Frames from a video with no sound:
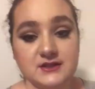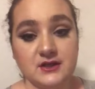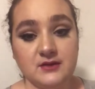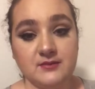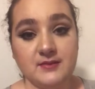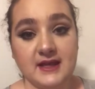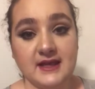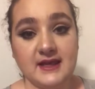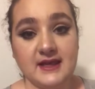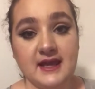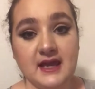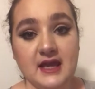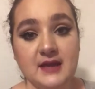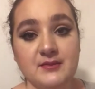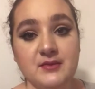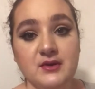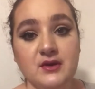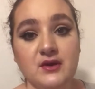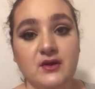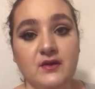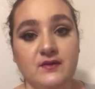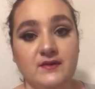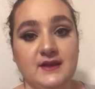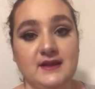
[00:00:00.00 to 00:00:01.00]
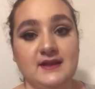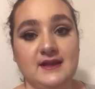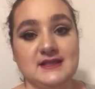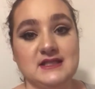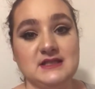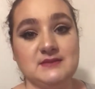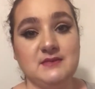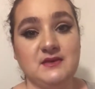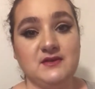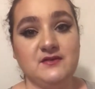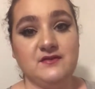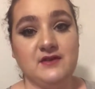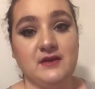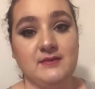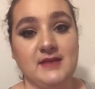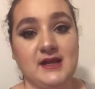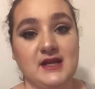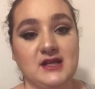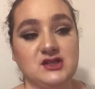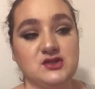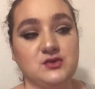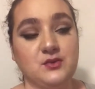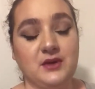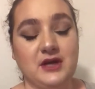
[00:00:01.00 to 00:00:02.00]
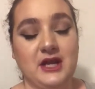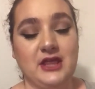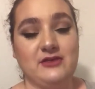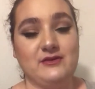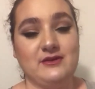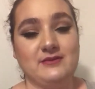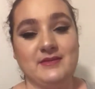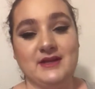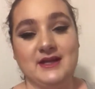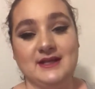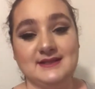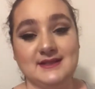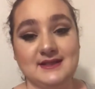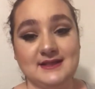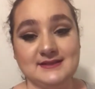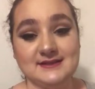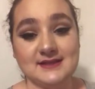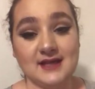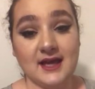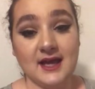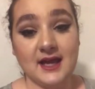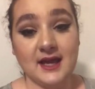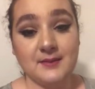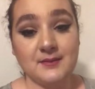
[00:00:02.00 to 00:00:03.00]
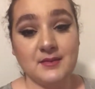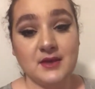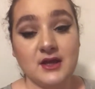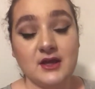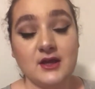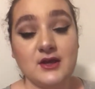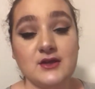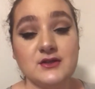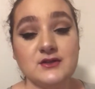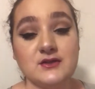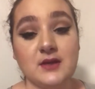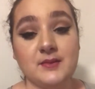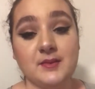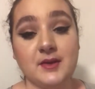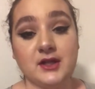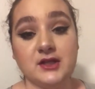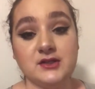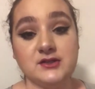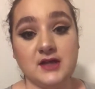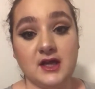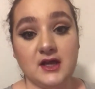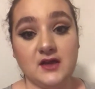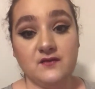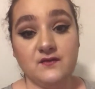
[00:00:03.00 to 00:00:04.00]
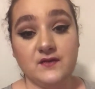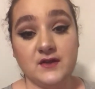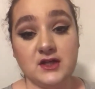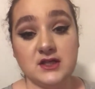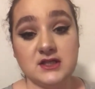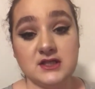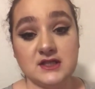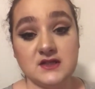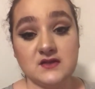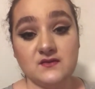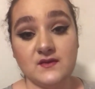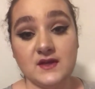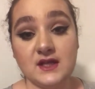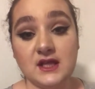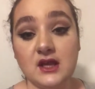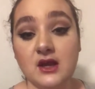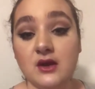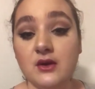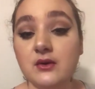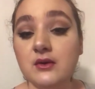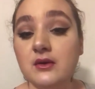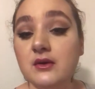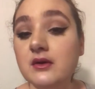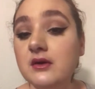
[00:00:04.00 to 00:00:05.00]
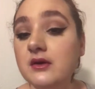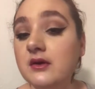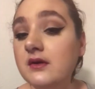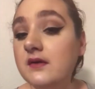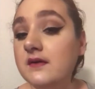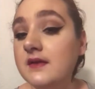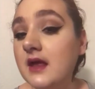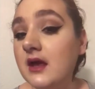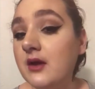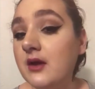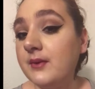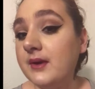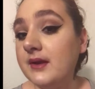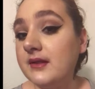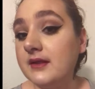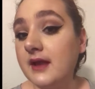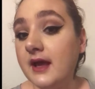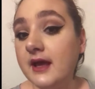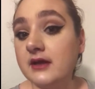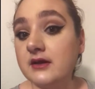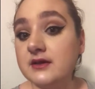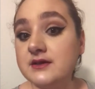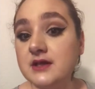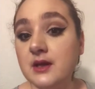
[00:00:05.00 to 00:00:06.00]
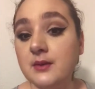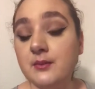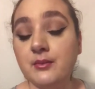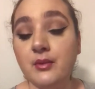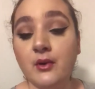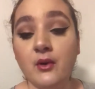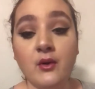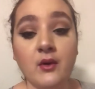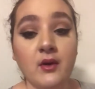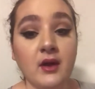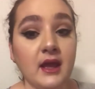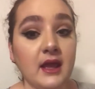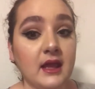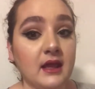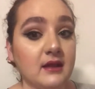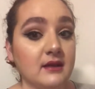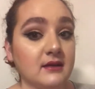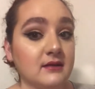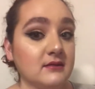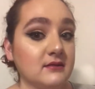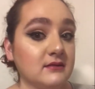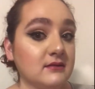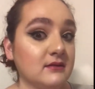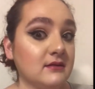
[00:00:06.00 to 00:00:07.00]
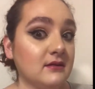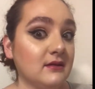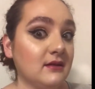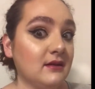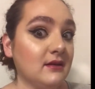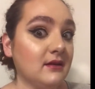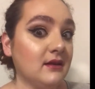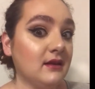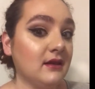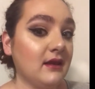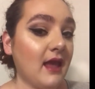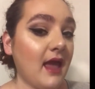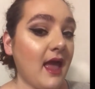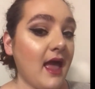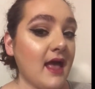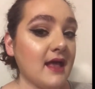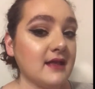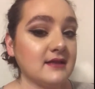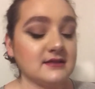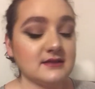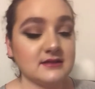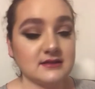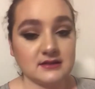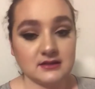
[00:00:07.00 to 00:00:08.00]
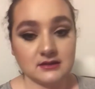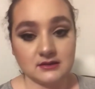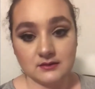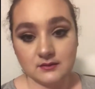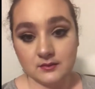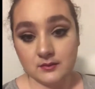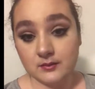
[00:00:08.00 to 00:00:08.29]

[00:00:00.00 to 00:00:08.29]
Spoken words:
So my camera only lets me film like 23 minutes at a time, so I'm going to try and finish this video. Ooh, wing liner is on point. Yes.